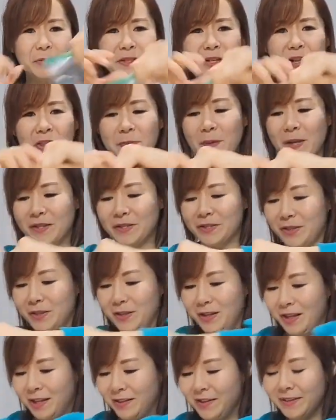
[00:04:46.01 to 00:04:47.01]
I want to do
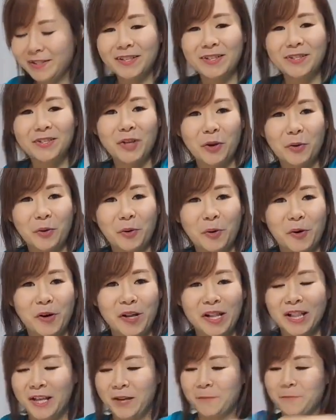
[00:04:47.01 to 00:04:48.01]
another pencil. This
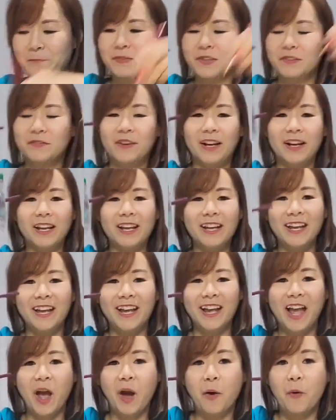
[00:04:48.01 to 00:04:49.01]
is so cool.
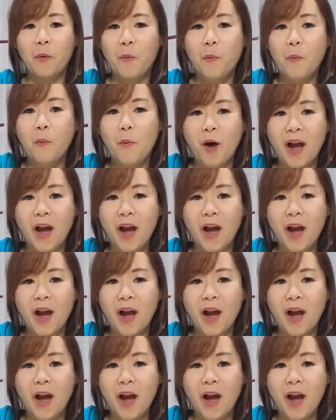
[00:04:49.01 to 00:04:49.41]
Ready?